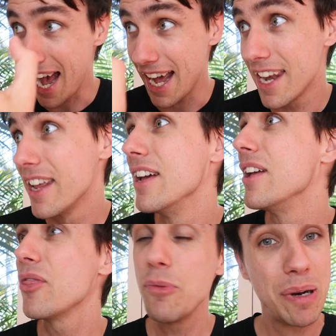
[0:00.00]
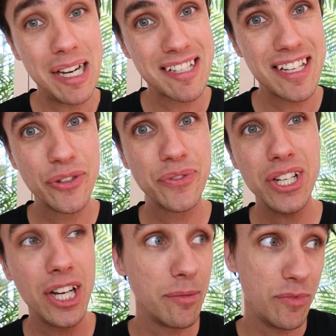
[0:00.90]
at the passing of
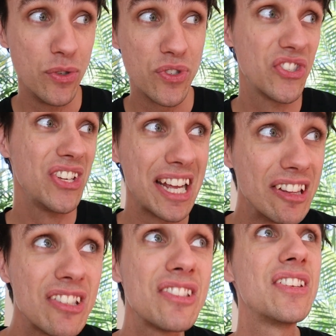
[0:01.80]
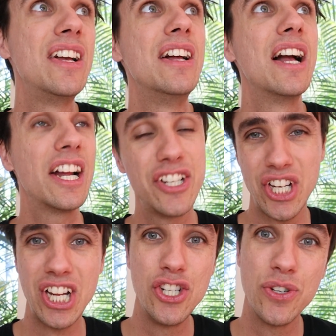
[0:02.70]
time, you sense a
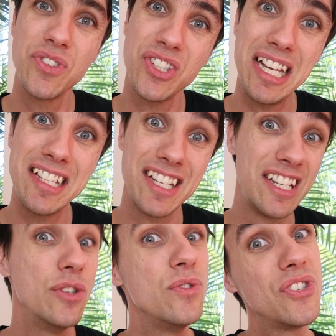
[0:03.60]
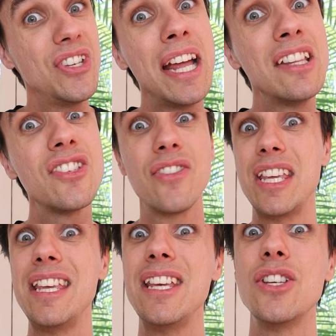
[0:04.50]
change of season, you sense the
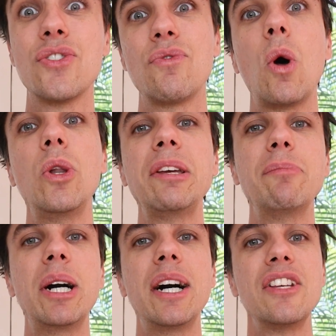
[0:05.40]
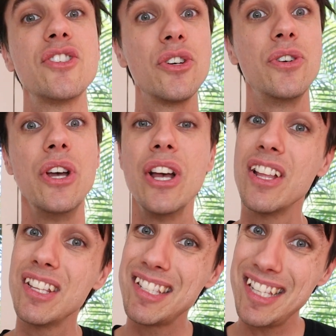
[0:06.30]
years rolling by. So
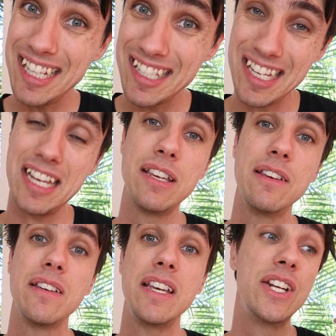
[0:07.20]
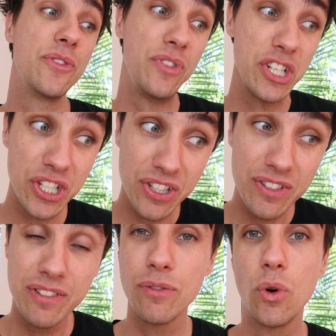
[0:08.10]
sensing in a
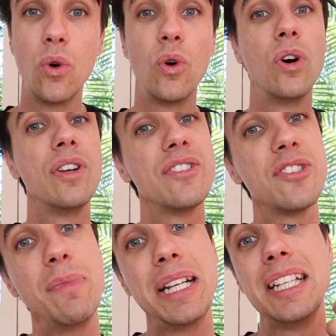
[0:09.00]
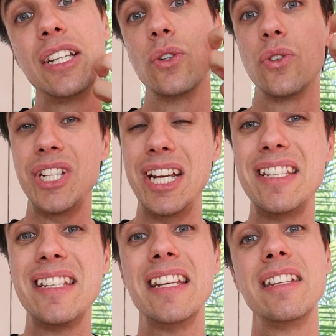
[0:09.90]
vision or smelling,
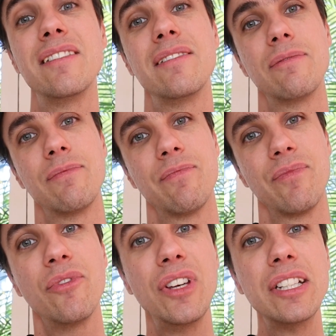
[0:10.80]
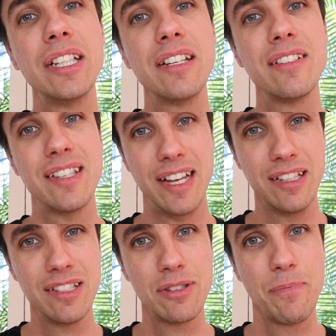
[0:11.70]
tasting, feeling
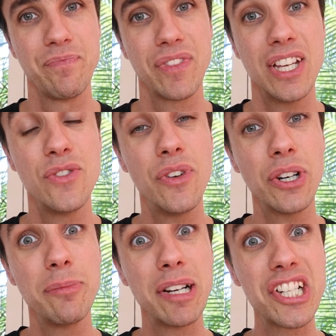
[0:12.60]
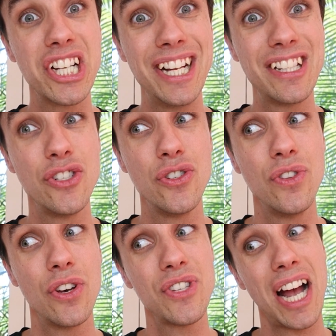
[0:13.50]
sense is very much connected to
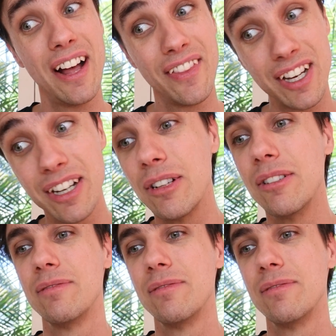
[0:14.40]
those other,